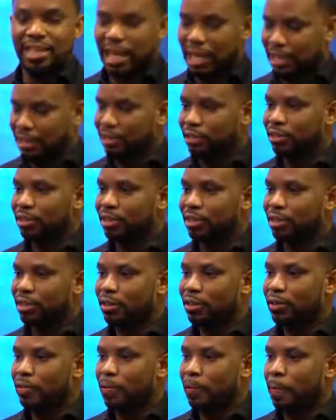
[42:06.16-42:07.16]
Yes.
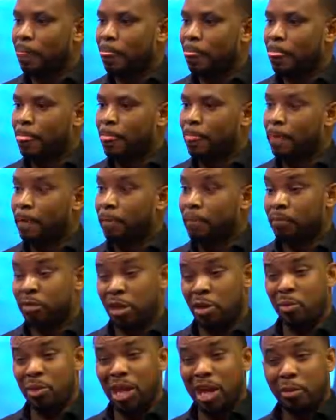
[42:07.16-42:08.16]

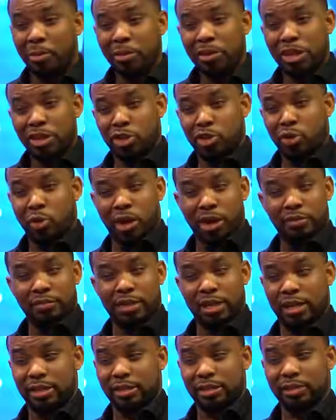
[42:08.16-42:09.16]
Can we help you get
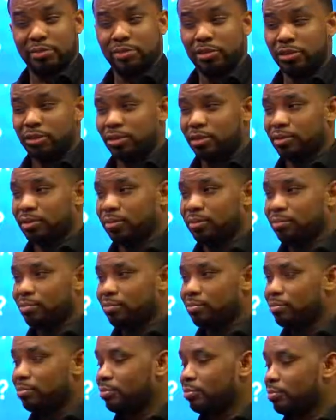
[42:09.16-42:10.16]
12 customers?
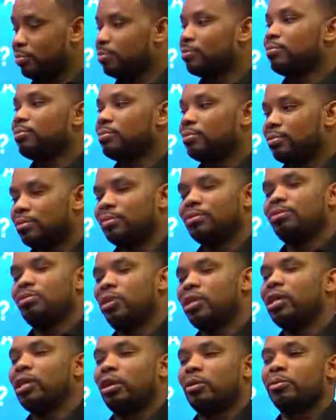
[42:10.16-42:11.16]

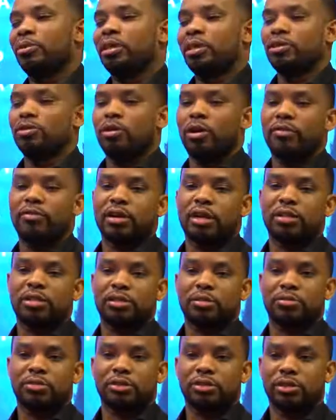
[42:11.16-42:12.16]
We can help you get 12
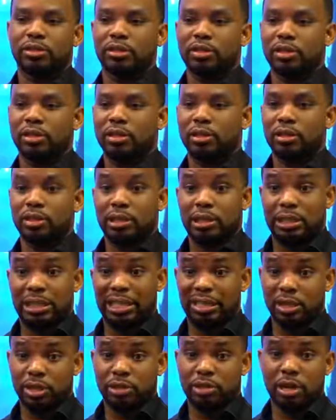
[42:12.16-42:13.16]
customers.
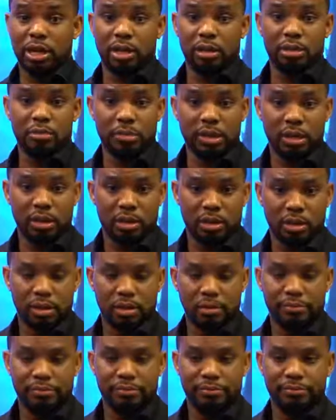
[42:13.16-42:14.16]
$600 a month.
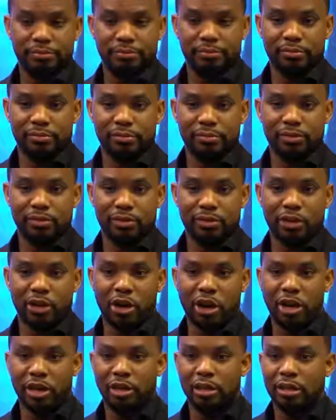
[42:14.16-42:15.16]

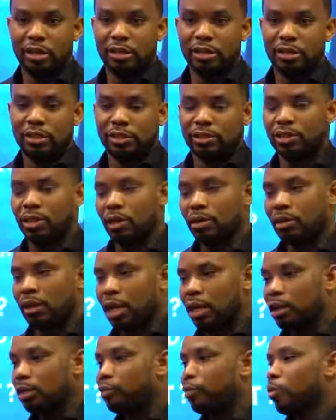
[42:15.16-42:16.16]
All right. So
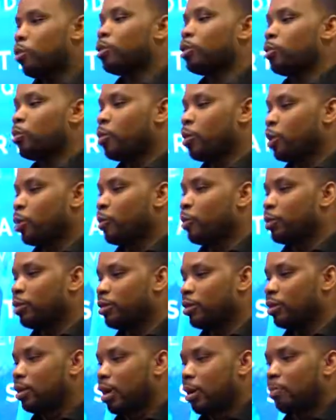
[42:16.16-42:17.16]
I look forward to working
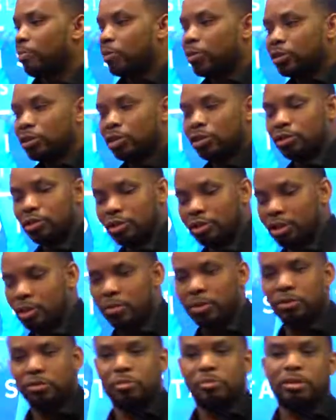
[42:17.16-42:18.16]
with you. I appreciate you
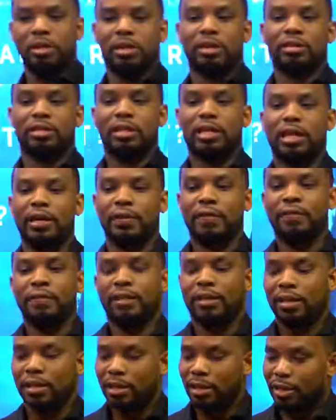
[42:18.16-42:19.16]
so much for being here tonight.
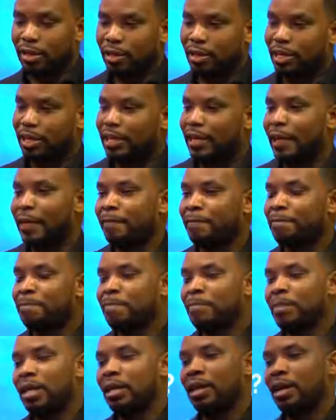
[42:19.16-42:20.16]
Good night
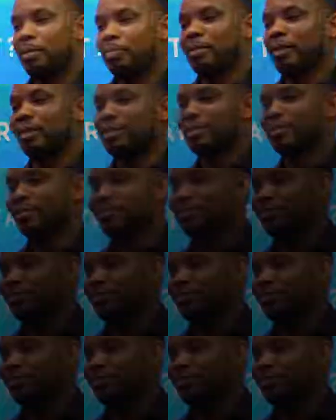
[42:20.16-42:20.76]
and God bless.